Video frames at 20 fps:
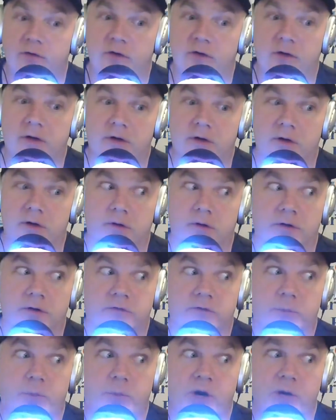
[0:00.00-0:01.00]
it's
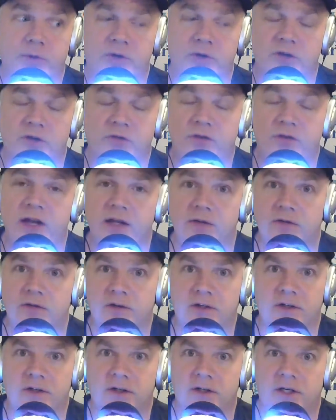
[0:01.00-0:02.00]
Department of Defense.
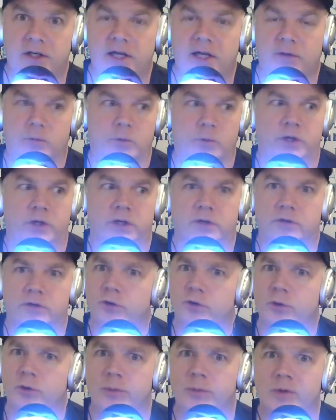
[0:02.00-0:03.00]
You can't. What are you gonna
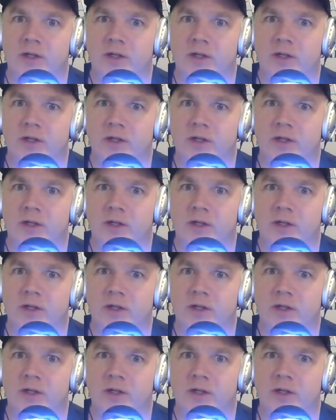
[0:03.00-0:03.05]
do to them?